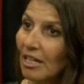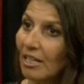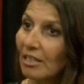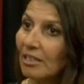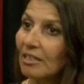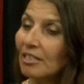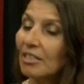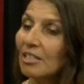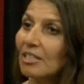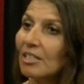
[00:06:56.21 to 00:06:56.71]

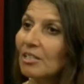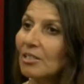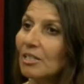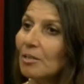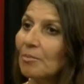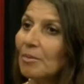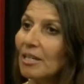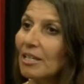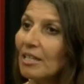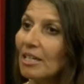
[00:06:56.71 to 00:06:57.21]
And can you tell
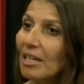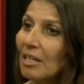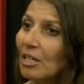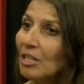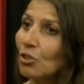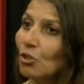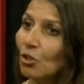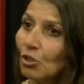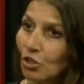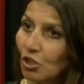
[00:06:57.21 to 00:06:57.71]
us about that?
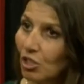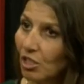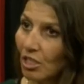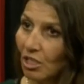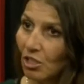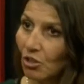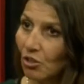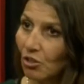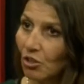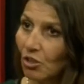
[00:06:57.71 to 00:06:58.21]
And
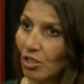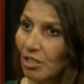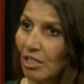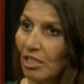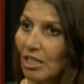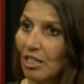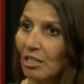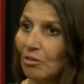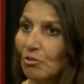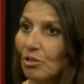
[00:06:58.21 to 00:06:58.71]
it's not just
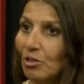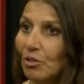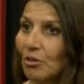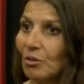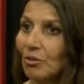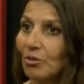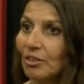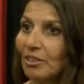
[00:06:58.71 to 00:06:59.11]
the end result.